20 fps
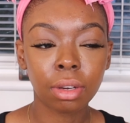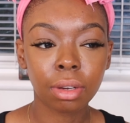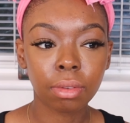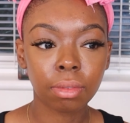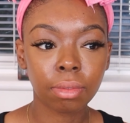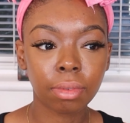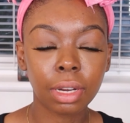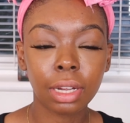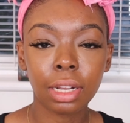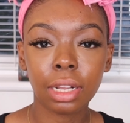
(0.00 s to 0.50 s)

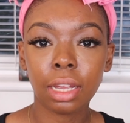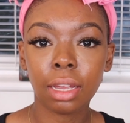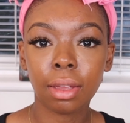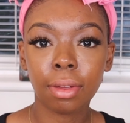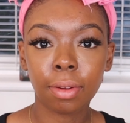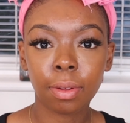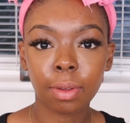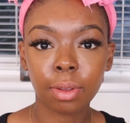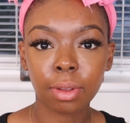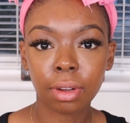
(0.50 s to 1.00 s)
really
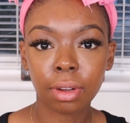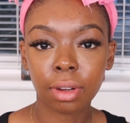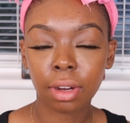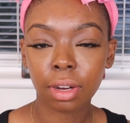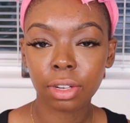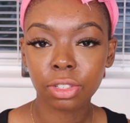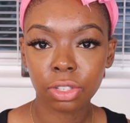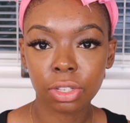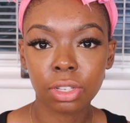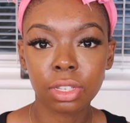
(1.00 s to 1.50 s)

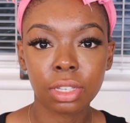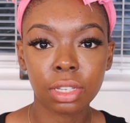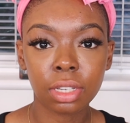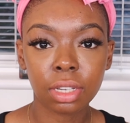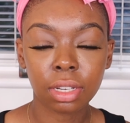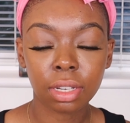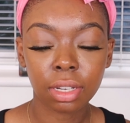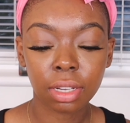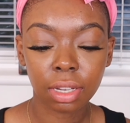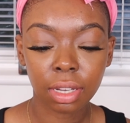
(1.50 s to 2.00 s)
are just
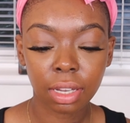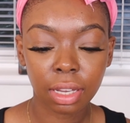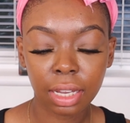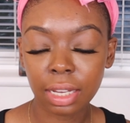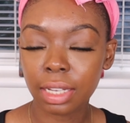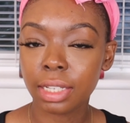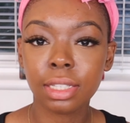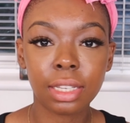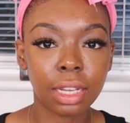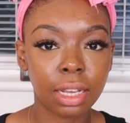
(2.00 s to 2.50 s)

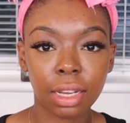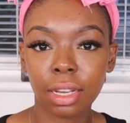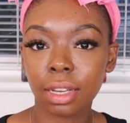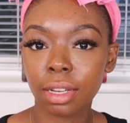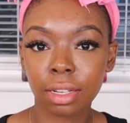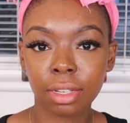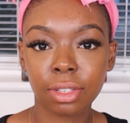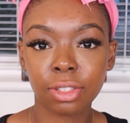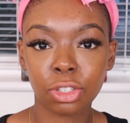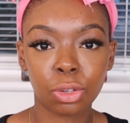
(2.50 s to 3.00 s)
easy
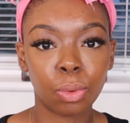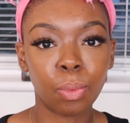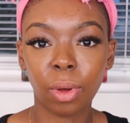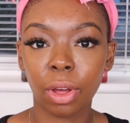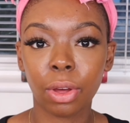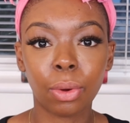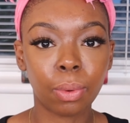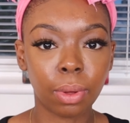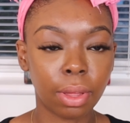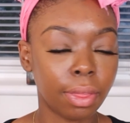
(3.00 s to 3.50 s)
to
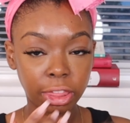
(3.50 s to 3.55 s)
work with.